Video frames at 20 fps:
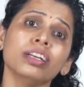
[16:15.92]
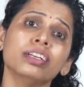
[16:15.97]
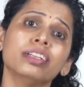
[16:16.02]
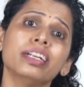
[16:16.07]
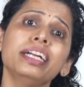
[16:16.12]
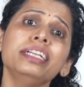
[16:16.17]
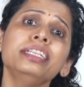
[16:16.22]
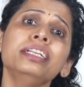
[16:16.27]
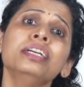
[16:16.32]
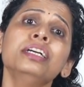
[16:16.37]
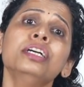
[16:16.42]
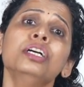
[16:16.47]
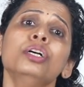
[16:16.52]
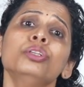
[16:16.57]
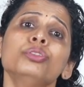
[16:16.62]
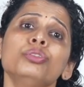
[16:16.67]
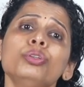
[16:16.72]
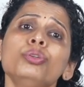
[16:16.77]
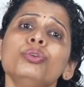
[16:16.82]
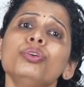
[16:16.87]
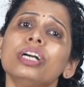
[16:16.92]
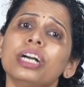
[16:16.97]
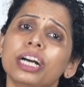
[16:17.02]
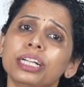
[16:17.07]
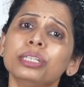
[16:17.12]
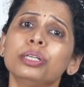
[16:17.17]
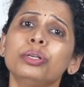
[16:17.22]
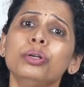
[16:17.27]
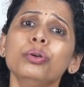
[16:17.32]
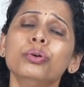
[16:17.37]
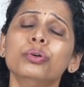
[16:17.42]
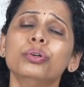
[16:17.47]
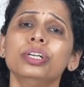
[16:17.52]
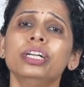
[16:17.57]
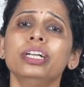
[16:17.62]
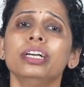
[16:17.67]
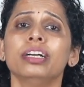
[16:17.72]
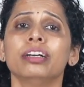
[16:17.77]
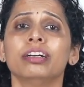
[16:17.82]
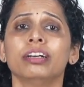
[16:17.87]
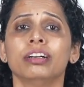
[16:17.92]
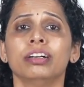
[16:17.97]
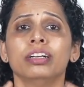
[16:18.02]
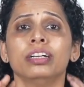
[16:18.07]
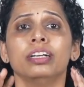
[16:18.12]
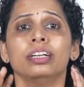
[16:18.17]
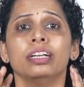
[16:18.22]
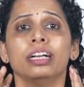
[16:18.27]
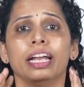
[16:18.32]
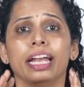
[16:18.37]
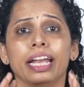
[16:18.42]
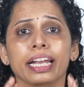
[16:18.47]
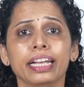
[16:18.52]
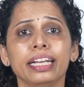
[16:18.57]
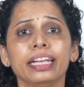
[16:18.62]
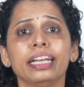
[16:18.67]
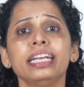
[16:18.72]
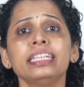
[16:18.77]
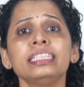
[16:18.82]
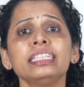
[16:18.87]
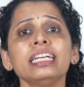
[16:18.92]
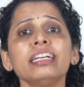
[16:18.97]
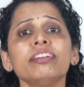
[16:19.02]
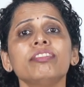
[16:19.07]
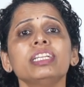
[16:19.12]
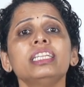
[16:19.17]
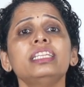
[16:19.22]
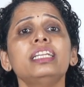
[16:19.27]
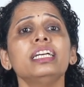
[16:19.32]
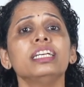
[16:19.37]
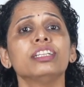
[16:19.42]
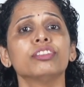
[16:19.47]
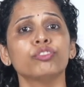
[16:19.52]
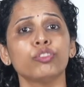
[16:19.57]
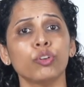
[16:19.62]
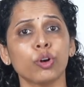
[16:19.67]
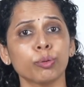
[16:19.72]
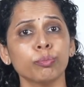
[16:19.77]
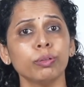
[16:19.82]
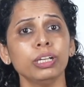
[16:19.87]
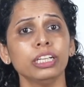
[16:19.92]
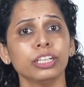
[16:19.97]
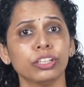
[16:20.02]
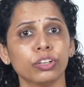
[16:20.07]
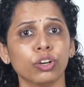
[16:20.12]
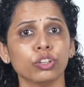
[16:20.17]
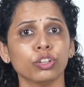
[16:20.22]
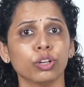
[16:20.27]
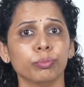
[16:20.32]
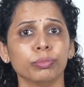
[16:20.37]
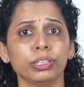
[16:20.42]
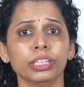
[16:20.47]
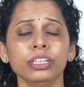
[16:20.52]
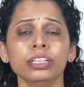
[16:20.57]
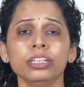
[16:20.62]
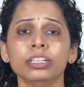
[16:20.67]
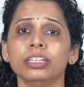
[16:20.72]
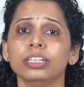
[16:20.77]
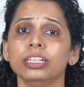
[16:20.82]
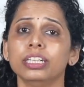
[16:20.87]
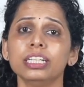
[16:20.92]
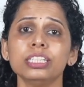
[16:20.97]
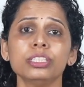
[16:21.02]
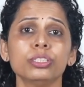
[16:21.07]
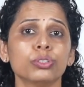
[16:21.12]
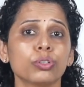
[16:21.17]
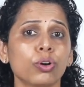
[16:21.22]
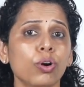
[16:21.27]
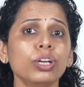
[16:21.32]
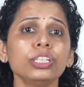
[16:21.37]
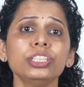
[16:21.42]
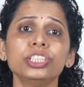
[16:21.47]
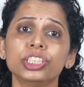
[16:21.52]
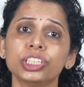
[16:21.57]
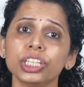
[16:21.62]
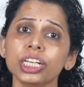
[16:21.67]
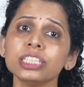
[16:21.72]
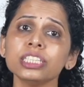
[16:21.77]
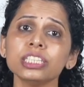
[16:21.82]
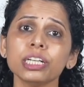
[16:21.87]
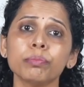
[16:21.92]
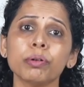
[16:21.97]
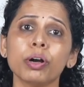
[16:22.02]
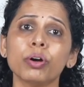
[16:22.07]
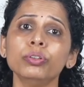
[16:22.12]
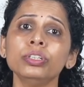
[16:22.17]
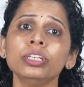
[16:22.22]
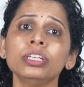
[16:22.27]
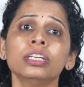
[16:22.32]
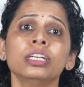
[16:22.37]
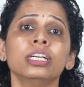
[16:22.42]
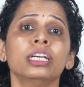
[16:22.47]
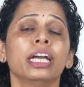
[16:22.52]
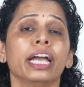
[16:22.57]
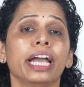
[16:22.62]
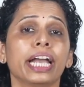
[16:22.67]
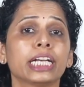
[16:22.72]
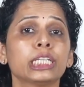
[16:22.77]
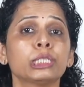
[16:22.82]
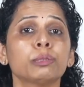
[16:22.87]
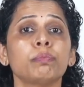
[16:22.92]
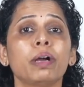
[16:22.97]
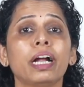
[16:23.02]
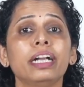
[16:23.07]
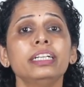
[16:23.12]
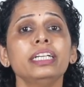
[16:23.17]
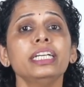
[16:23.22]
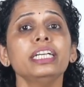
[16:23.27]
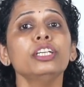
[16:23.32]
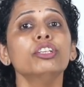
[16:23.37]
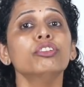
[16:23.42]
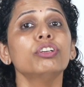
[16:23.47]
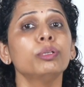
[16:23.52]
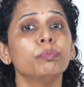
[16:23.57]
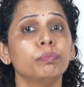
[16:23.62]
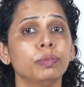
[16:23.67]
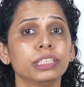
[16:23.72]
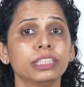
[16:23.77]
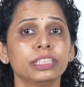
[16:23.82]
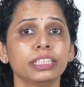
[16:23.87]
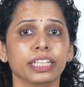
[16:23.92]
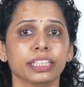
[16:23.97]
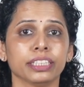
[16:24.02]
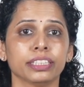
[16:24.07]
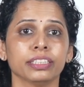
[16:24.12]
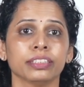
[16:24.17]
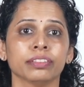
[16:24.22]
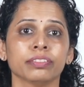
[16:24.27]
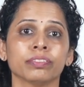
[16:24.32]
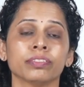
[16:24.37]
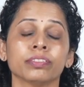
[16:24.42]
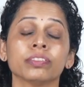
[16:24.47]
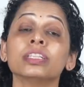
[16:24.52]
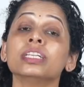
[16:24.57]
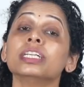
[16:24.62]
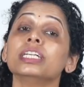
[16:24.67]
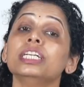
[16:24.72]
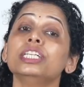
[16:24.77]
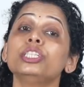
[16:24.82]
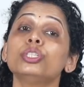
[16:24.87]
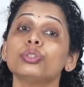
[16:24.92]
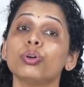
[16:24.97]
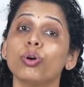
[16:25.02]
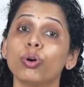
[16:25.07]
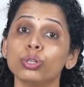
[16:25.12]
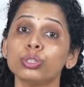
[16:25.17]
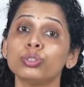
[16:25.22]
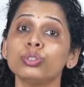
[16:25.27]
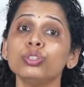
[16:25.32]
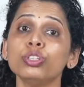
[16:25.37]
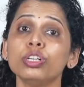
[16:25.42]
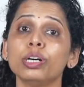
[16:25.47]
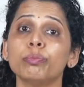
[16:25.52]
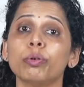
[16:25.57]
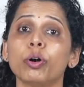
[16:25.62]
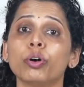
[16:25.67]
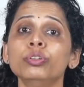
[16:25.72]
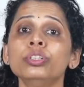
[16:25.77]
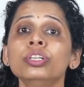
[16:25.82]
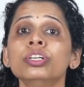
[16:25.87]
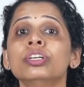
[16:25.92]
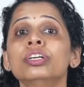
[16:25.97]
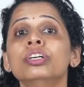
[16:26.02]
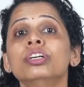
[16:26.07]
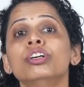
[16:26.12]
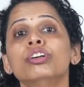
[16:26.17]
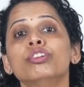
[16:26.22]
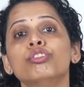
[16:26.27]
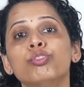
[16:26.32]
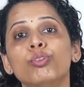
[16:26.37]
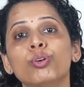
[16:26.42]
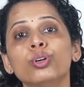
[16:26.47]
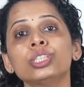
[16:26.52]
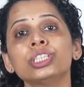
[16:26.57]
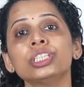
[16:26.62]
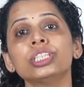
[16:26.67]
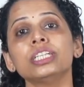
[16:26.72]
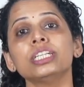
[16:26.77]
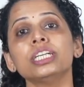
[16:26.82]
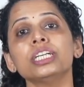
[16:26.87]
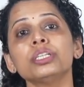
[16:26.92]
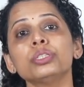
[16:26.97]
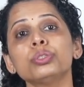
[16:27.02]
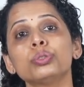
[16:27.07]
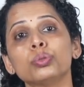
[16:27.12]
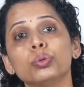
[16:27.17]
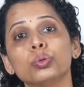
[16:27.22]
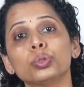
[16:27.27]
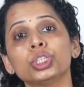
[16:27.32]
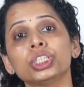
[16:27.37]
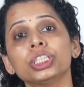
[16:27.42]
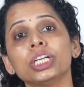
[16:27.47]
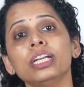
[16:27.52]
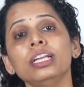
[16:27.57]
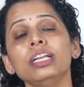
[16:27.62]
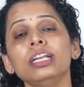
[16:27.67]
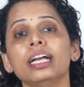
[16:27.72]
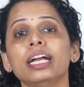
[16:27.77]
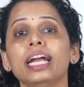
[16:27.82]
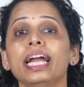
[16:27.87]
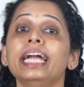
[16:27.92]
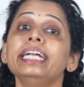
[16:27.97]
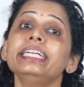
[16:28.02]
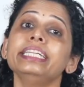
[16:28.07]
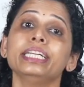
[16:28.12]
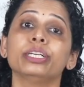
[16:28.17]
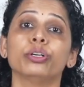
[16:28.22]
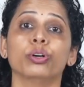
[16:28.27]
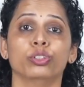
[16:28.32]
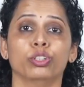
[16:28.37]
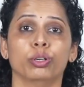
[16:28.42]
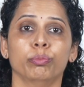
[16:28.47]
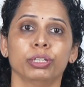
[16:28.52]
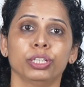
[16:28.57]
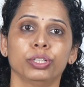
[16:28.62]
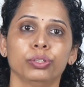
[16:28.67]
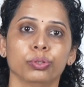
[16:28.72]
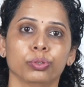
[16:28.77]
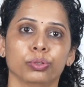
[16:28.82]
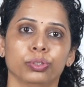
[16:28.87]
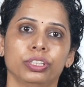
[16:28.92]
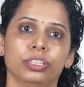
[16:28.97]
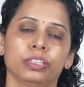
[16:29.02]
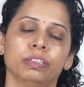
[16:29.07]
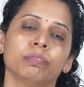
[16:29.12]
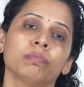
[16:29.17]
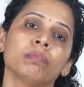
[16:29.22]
right. So, to conclude, engaging with the informal economy is not just about expanding your business, it is also about fostering social and economic growth.